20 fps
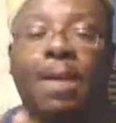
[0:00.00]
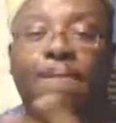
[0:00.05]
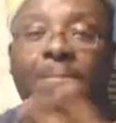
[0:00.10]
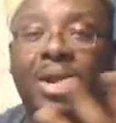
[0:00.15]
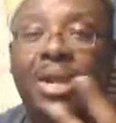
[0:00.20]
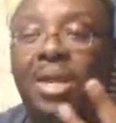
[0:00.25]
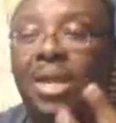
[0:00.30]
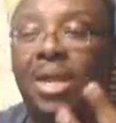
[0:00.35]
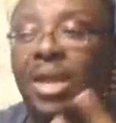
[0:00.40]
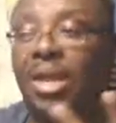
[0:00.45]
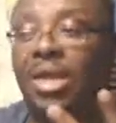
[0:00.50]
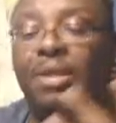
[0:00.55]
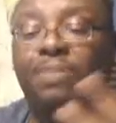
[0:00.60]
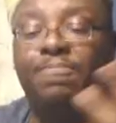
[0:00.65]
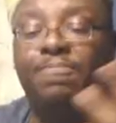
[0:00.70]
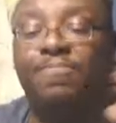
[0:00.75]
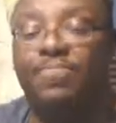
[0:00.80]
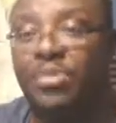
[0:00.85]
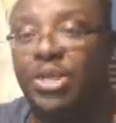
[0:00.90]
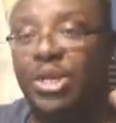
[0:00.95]
But again,
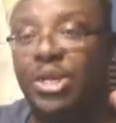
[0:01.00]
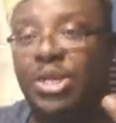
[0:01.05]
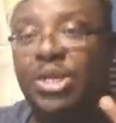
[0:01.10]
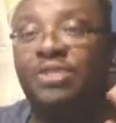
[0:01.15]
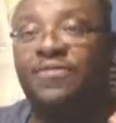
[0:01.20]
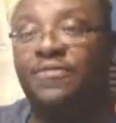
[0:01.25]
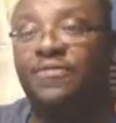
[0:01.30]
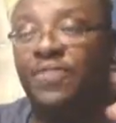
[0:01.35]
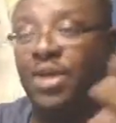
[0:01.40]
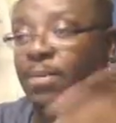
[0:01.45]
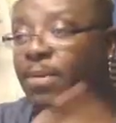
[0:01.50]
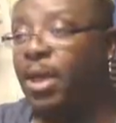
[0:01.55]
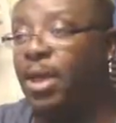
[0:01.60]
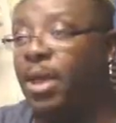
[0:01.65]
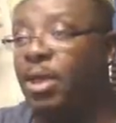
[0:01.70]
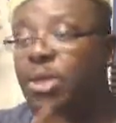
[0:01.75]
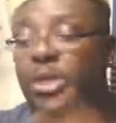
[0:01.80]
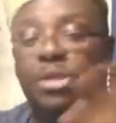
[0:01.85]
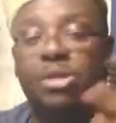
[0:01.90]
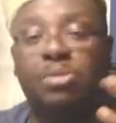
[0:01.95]
she's a
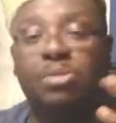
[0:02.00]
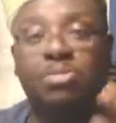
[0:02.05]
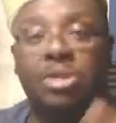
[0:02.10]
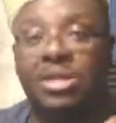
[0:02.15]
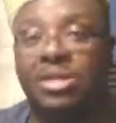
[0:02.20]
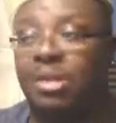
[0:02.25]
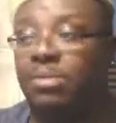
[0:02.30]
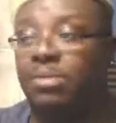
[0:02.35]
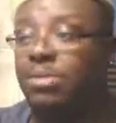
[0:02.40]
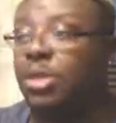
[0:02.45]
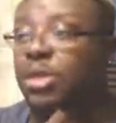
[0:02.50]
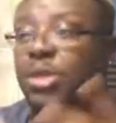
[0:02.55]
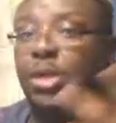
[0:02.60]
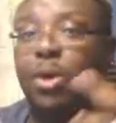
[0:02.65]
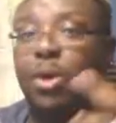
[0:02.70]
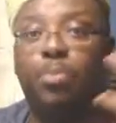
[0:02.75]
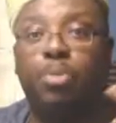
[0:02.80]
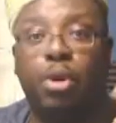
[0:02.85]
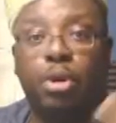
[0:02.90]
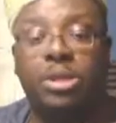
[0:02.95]
female, she's a Muslim, she's
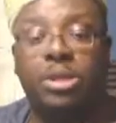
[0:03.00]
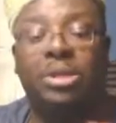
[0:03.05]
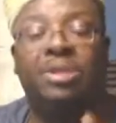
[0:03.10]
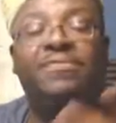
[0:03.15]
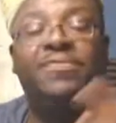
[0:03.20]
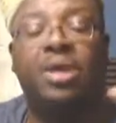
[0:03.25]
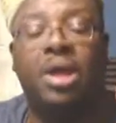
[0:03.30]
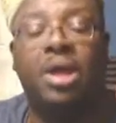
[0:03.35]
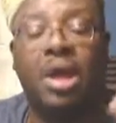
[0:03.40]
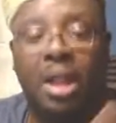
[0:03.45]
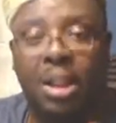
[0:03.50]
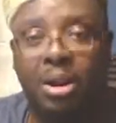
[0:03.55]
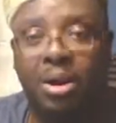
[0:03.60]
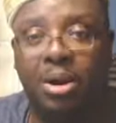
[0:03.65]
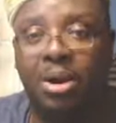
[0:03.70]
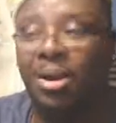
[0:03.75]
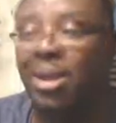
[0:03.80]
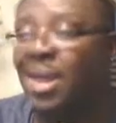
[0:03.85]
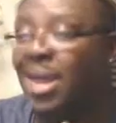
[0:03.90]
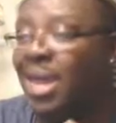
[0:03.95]
a person of
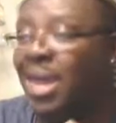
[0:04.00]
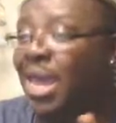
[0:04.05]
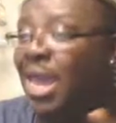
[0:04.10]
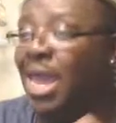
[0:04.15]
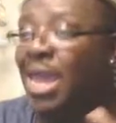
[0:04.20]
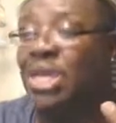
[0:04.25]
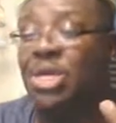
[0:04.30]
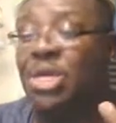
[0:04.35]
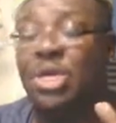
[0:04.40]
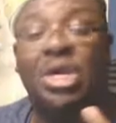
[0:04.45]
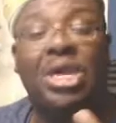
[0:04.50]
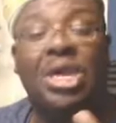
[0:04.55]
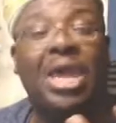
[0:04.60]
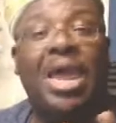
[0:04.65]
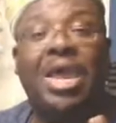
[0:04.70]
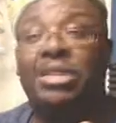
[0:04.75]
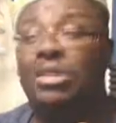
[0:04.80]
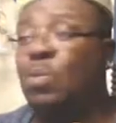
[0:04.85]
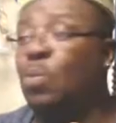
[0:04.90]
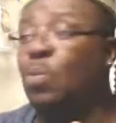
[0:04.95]
color, and she
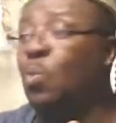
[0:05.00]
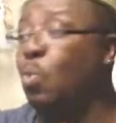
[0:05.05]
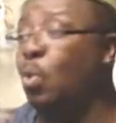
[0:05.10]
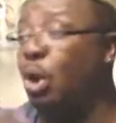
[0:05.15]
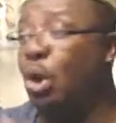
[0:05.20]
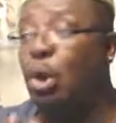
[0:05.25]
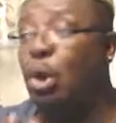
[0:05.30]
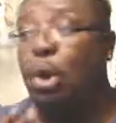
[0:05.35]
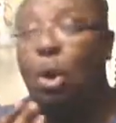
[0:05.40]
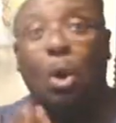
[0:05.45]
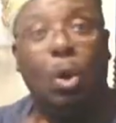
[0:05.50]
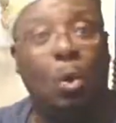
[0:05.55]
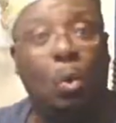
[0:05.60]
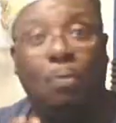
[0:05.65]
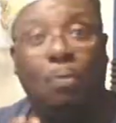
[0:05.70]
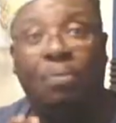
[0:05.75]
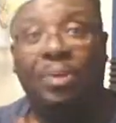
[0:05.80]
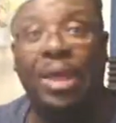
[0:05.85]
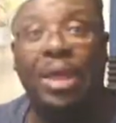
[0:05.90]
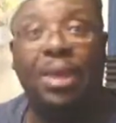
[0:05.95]
has some real
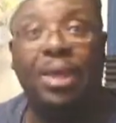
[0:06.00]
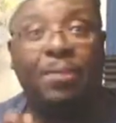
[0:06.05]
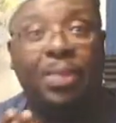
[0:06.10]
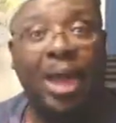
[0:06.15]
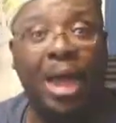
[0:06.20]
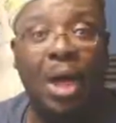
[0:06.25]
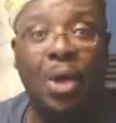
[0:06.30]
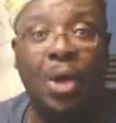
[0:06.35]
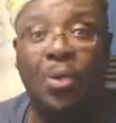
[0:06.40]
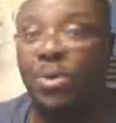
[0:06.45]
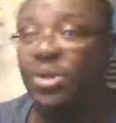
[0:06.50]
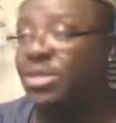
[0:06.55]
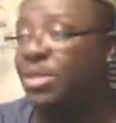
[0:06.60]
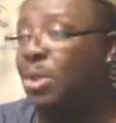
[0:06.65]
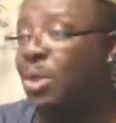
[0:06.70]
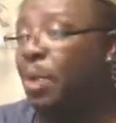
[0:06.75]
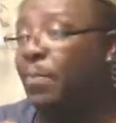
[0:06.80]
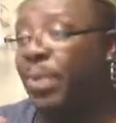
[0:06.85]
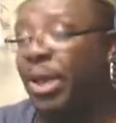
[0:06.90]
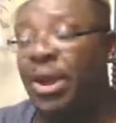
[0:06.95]
OP powers.
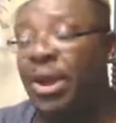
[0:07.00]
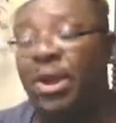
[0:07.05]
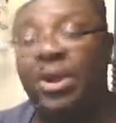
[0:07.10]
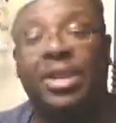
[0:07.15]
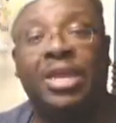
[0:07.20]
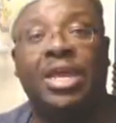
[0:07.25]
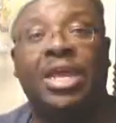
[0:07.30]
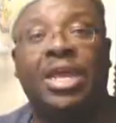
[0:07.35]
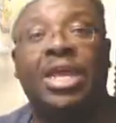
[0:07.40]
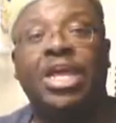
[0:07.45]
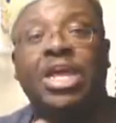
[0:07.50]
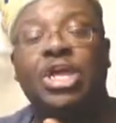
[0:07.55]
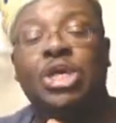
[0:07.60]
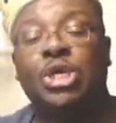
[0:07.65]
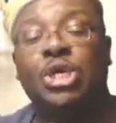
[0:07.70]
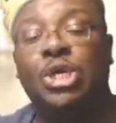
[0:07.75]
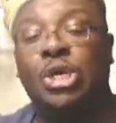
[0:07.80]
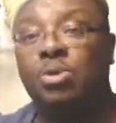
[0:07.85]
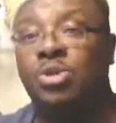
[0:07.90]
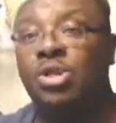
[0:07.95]
So apparently,
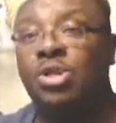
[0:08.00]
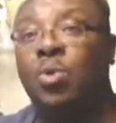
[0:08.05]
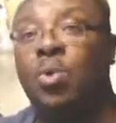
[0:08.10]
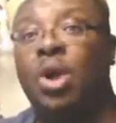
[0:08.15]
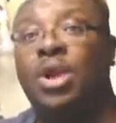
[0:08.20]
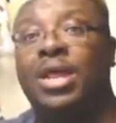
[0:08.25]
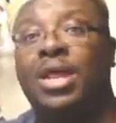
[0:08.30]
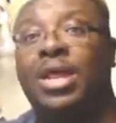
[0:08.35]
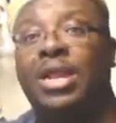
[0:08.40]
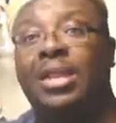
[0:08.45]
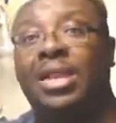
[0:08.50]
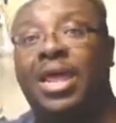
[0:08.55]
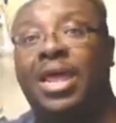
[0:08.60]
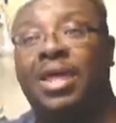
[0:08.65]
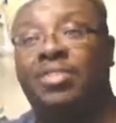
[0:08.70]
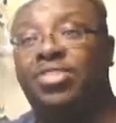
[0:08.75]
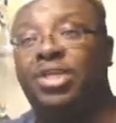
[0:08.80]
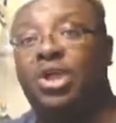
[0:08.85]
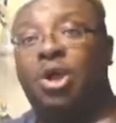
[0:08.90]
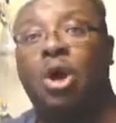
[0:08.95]
she was the one that
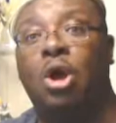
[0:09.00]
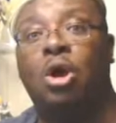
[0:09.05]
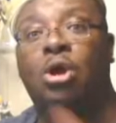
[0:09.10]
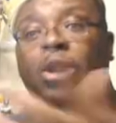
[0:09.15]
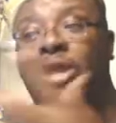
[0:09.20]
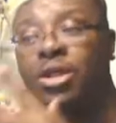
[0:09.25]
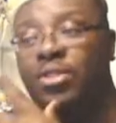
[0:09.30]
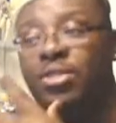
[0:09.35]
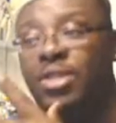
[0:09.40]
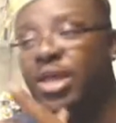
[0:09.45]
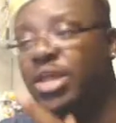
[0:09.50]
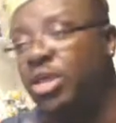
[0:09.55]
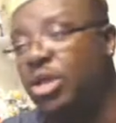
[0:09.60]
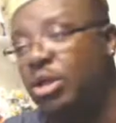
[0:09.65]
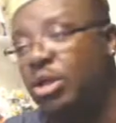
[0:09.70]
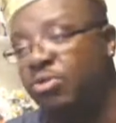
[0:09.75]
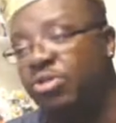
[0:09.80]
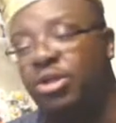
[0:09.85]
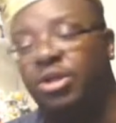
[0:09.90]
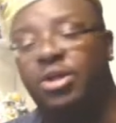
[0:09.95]
let the guard in that
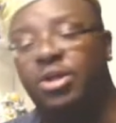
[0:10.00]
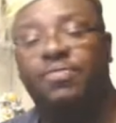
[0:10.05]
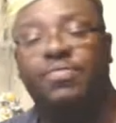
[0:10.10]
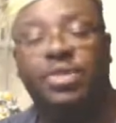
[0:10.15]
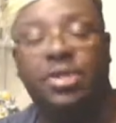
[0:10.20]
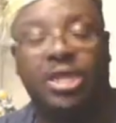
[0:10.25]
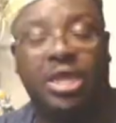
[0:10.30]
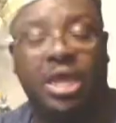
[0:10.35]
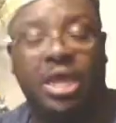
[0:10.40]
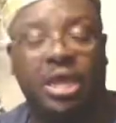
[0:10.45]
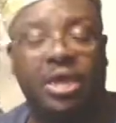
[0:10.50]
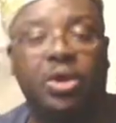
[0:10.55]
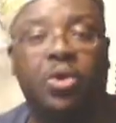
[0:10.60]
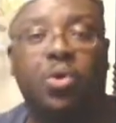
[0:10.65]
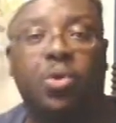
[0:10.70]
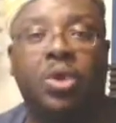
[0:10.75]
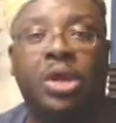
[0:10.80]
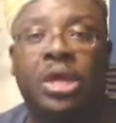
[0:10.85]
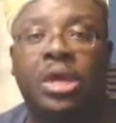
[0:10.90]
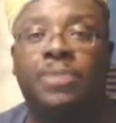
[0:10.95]
killed the king and
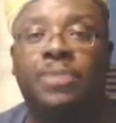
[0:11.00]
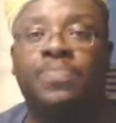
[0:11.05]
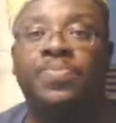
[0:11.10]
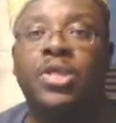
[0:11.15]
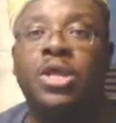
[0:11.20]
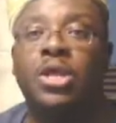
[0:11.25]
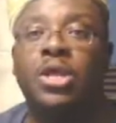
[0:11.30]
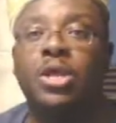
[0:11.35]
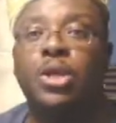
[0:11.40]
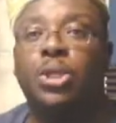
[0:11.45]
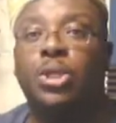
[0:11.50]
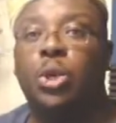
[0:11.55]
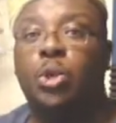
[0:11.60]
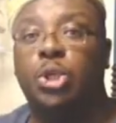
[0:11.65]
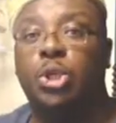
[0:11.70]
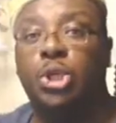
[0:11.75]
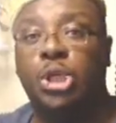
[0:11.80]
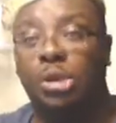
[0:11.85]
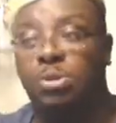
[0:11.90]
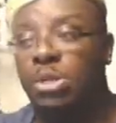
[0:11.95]
queen. So
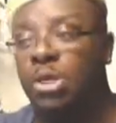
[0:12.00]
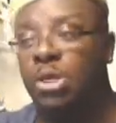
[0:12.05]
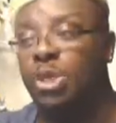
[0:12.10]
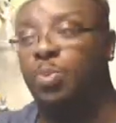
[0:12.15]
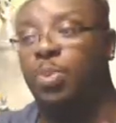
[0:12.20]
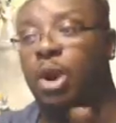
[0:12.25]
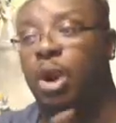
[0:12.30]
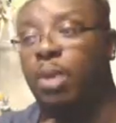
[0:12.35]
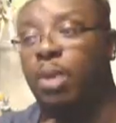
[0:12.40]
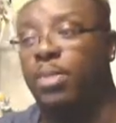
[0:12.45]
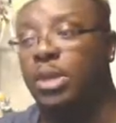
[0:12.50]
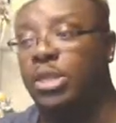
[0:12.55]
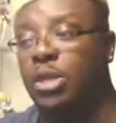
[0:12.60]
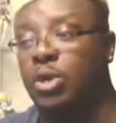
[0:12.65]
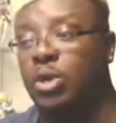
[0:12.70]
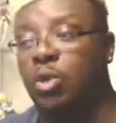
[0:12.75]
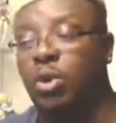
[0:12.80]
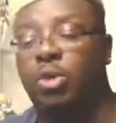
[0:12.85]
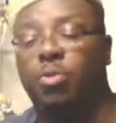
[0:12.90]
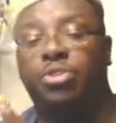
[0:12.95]
she was
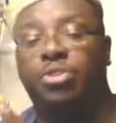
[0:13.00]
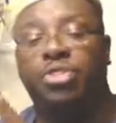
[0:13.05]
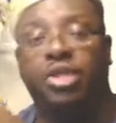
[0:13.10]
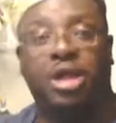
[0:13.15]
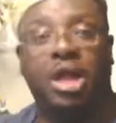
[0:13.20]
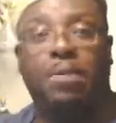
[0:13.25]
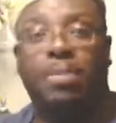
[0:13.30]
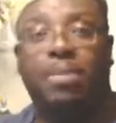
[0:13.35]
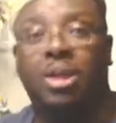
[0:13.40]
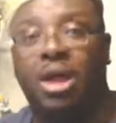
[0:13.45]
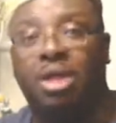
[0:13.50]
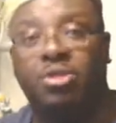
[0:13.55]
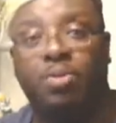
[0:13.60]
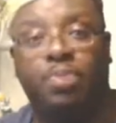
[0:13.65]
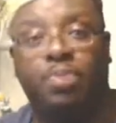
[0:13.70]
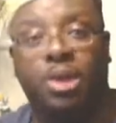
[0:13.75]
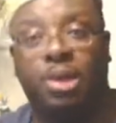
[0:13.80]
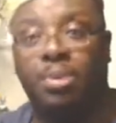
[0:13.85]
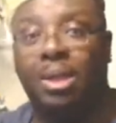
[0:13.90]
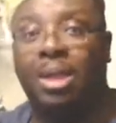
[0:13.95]
experimented on with a couple of other
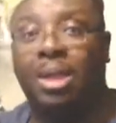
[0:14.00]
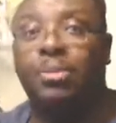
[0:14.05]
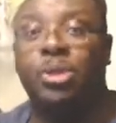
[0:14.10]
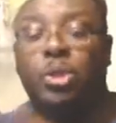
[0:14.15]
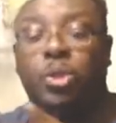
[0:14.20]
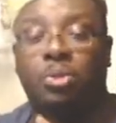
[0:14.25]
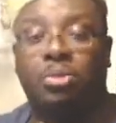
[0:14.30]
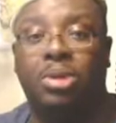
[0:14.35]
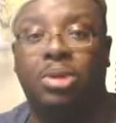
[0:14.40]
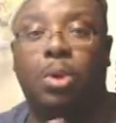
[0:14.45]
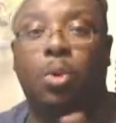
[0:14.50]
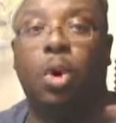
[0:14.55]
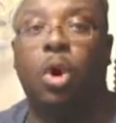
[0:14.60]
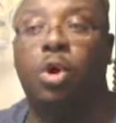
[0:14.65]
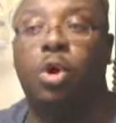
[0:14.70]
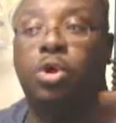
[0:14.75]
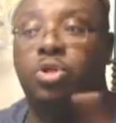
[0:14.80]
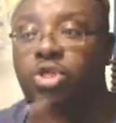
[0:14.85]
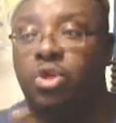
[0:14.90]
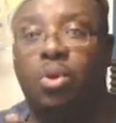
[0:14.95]
people, I'm assuming they were
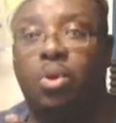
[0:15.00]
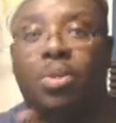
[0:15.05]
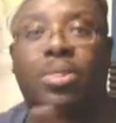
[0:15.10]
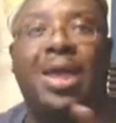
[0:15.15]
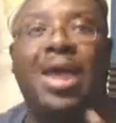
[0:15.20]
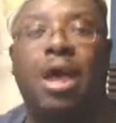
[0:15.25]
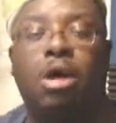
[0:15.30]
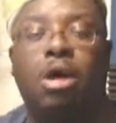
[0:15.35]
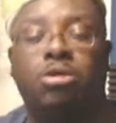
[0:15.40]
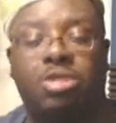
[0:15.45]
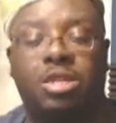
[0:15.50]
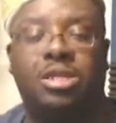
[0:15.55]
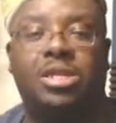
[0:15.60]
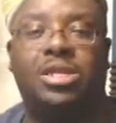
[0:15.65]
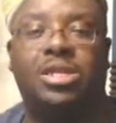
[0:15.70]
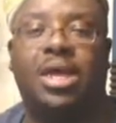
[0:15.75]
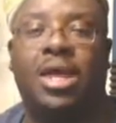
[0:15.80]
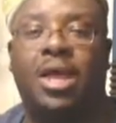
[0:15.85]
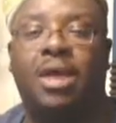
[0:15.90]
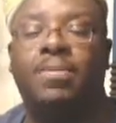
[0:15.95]
also in the house at the
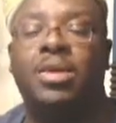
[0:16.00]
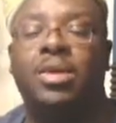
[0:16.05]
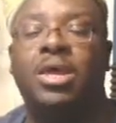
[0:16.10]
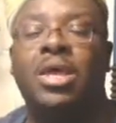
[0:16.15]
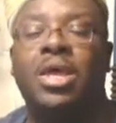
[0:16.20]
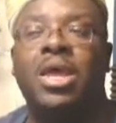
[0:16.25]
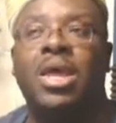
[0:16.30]
time.